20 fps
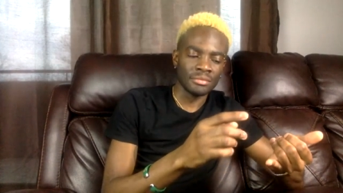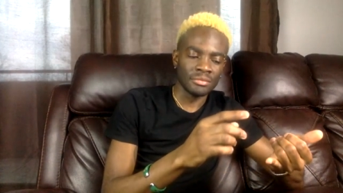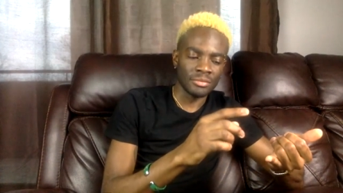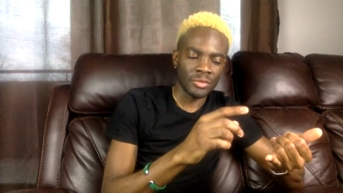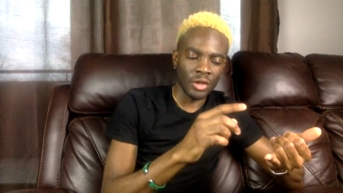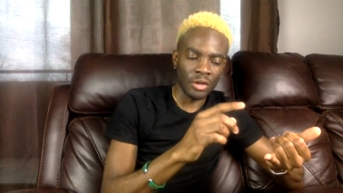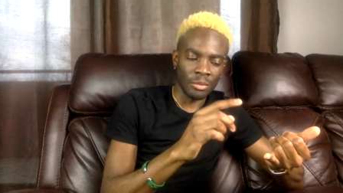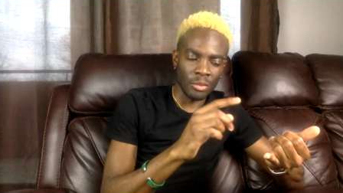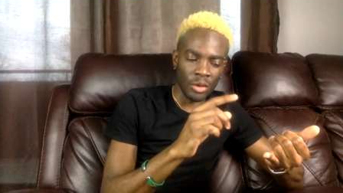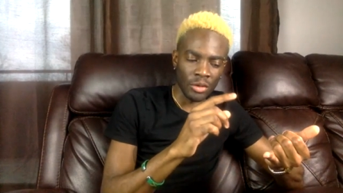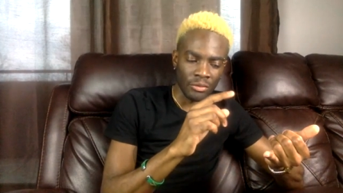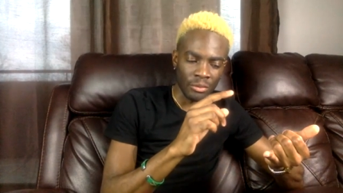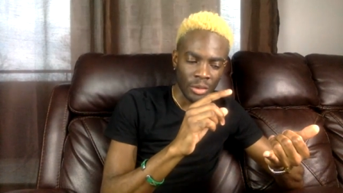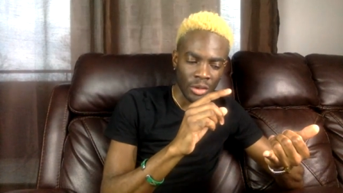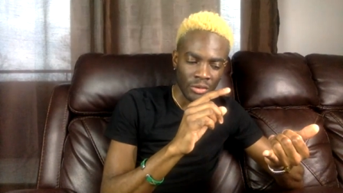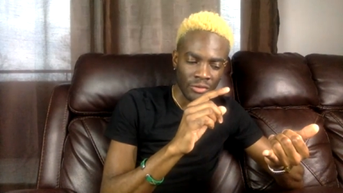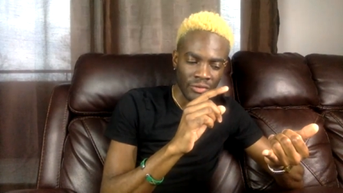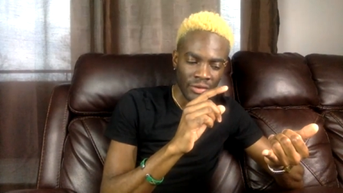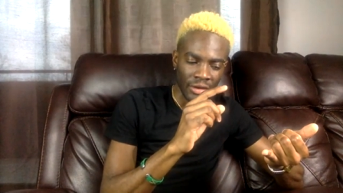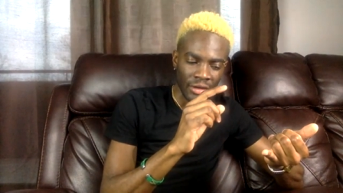but but
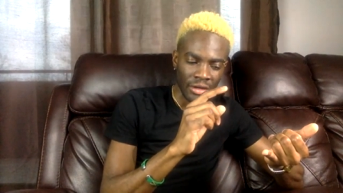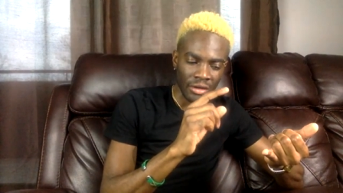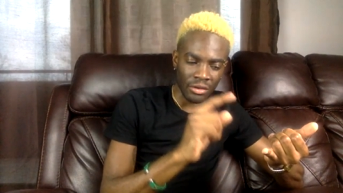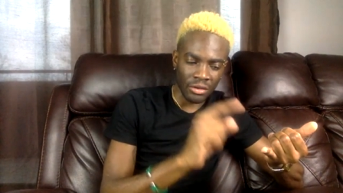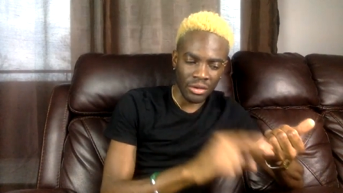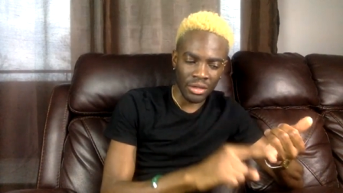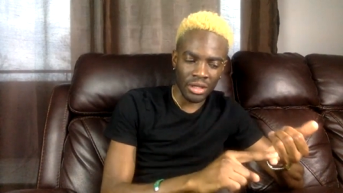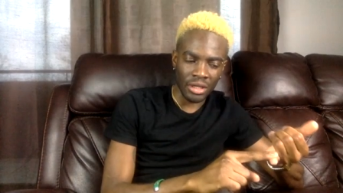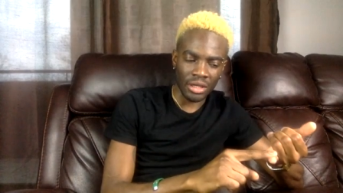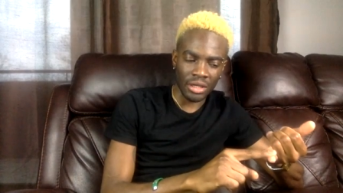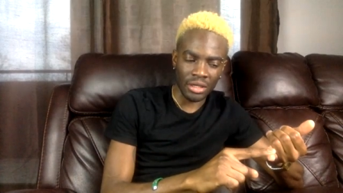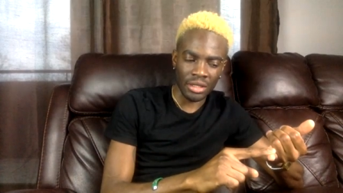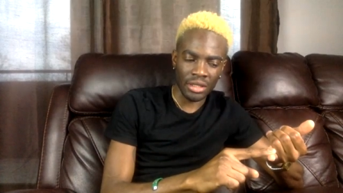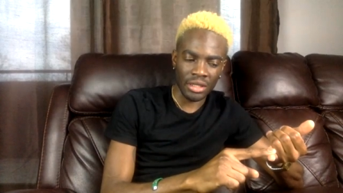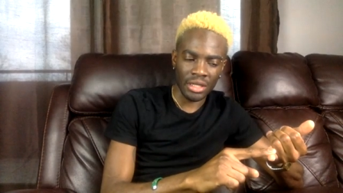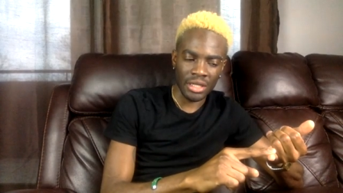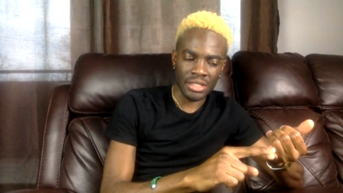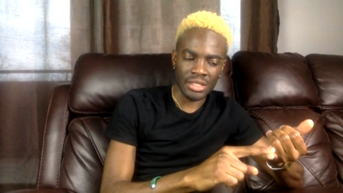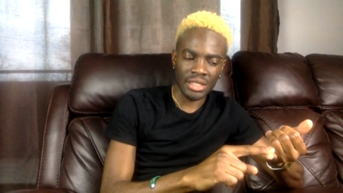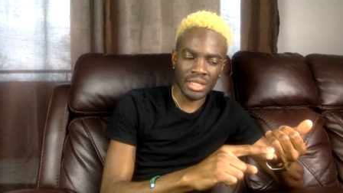but for color,
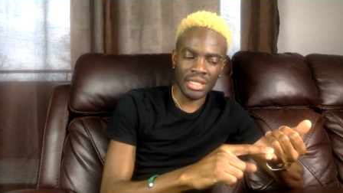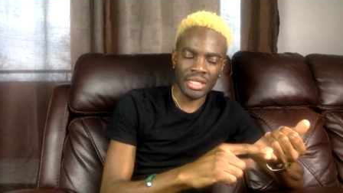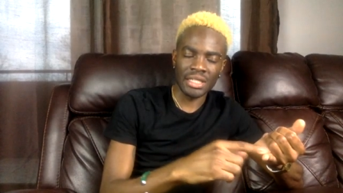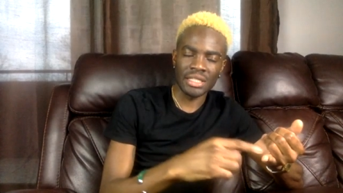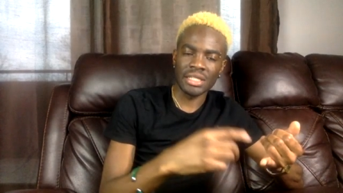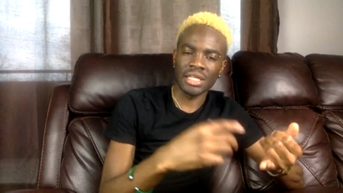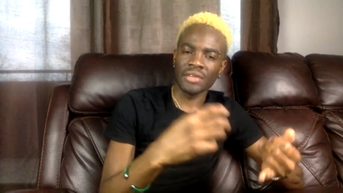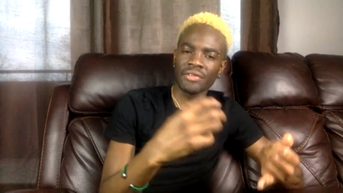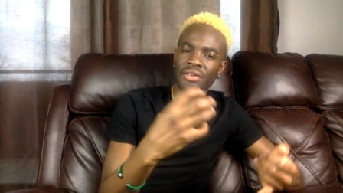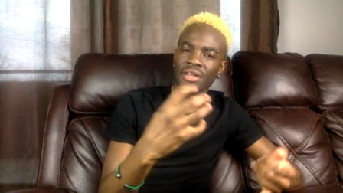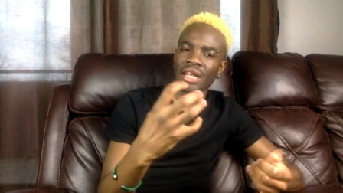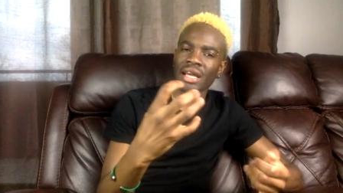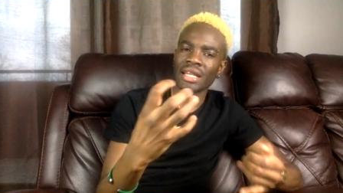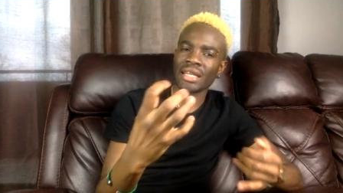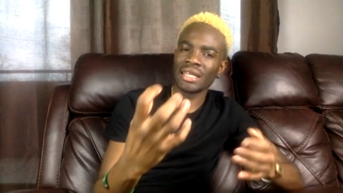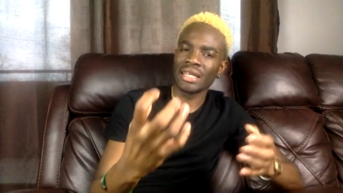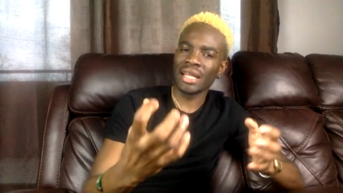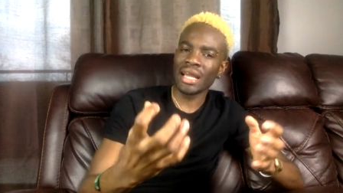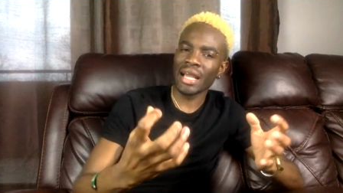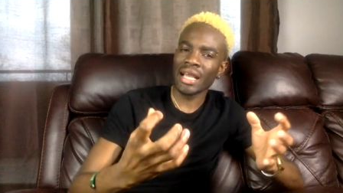because the Guinness give you that
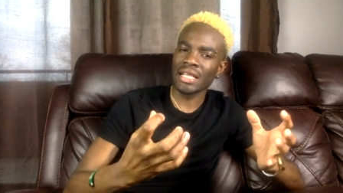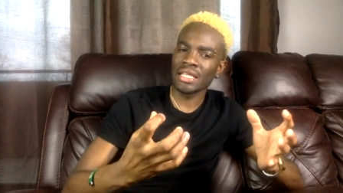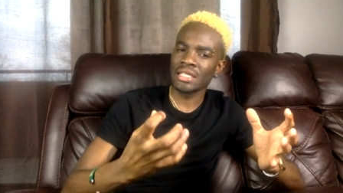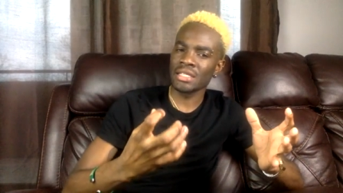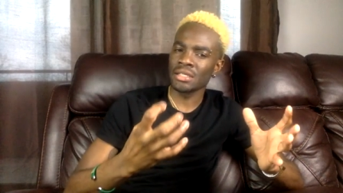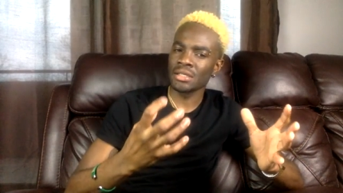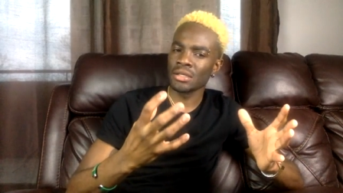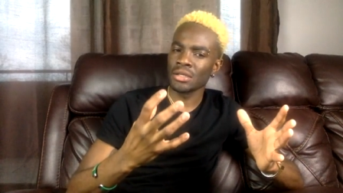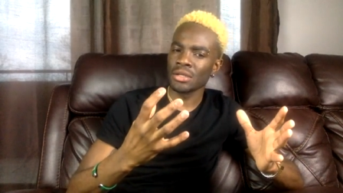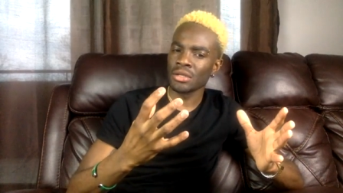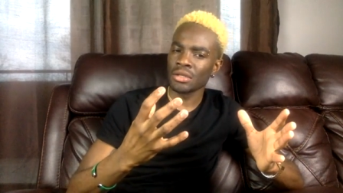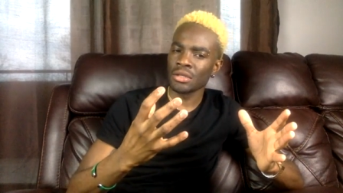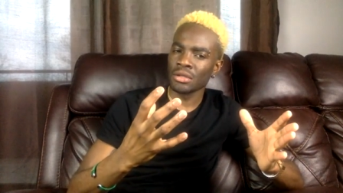nice